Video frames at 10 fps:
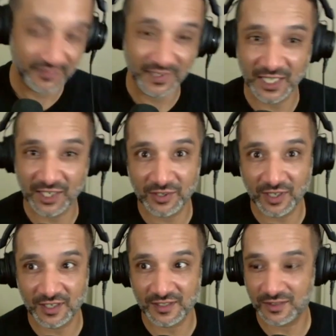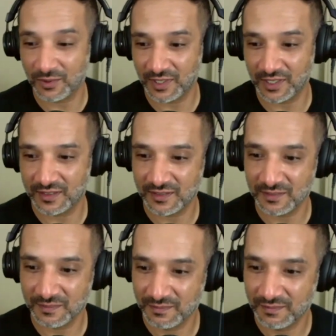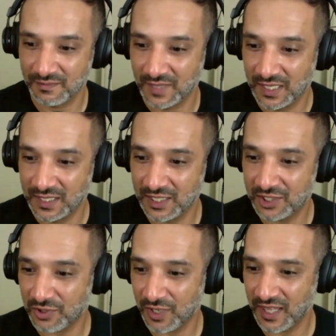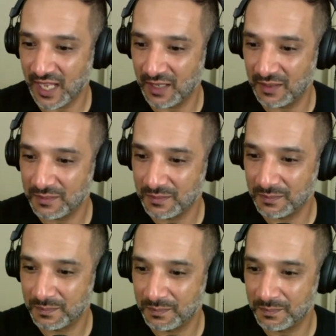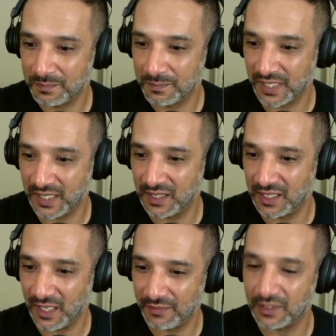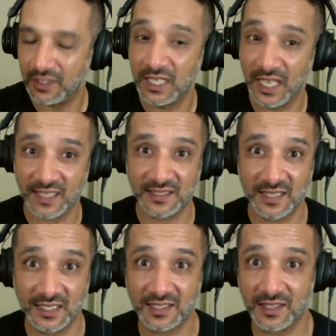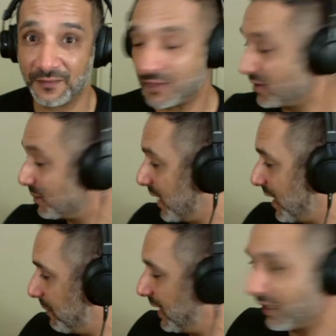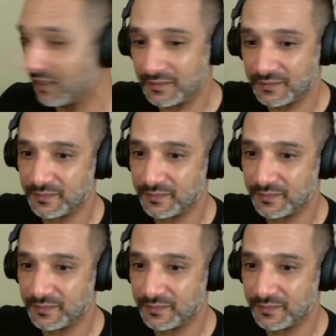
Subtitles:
feeding your dogs organs. You need to try that, but in the oven. Yes, that's the first way I made it.